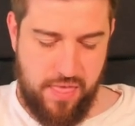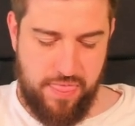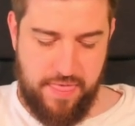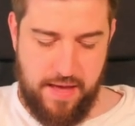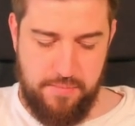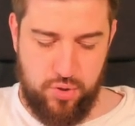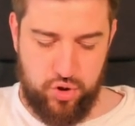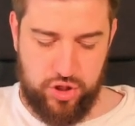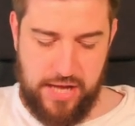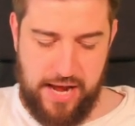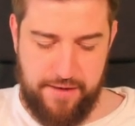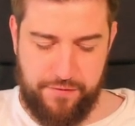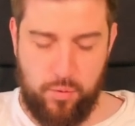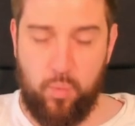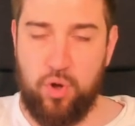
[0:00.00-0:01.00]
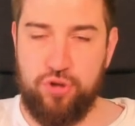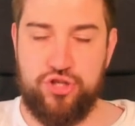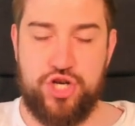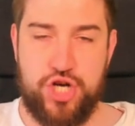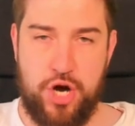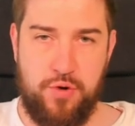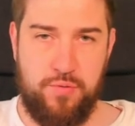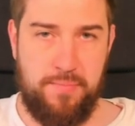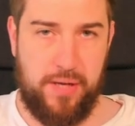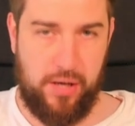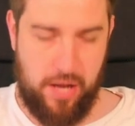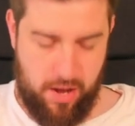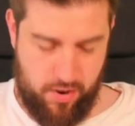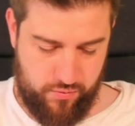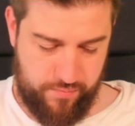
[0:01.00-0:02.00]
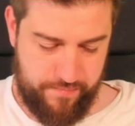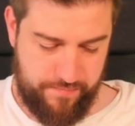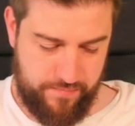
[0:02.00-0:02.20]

they must have the one shown below.